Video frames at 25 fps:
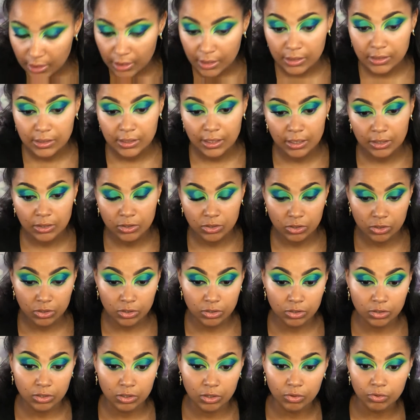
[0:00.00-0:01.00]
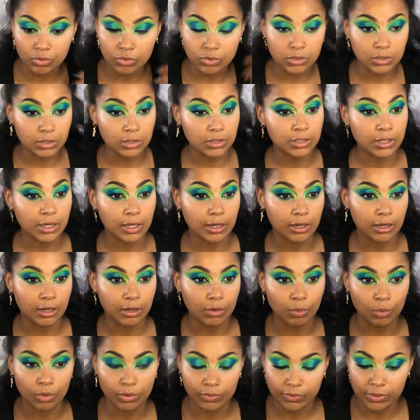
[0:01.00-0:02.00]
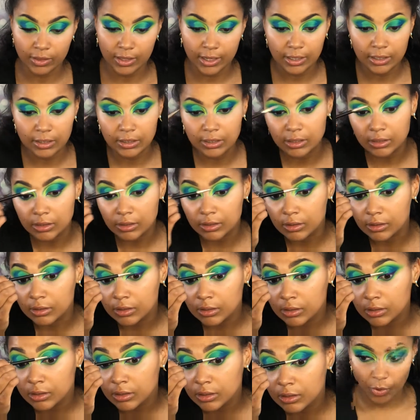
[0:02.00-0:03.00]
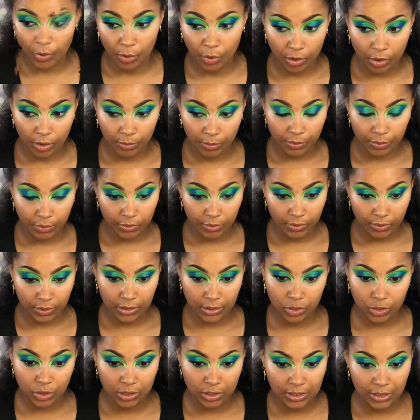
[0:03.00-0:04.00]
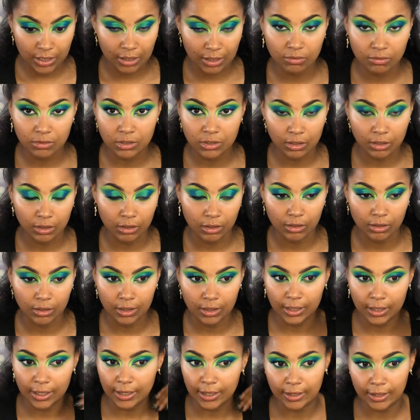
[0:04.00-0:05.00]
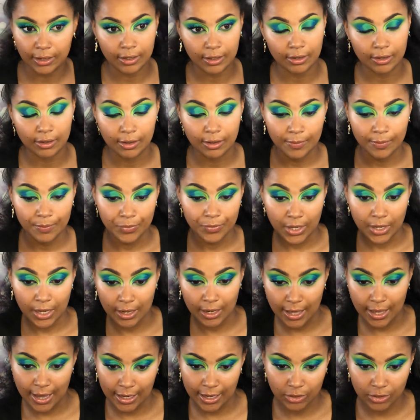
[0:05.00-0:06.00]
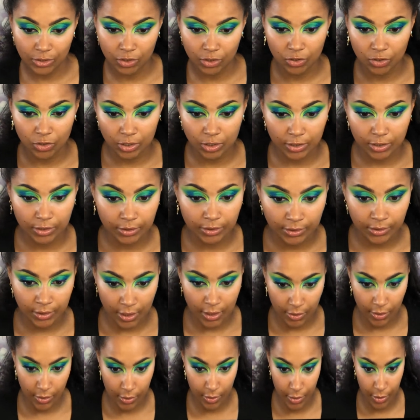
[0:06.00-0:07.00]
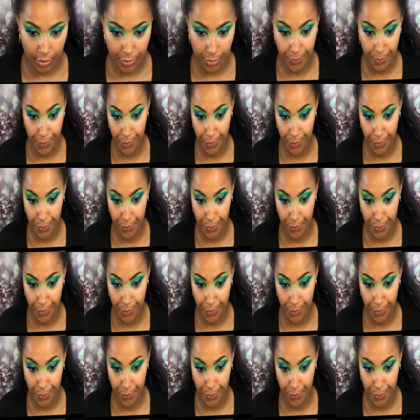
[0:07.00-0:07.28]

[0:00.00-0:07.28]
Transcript: It's like so stunning with like the purple. It just gives the look like an extra, I don't know.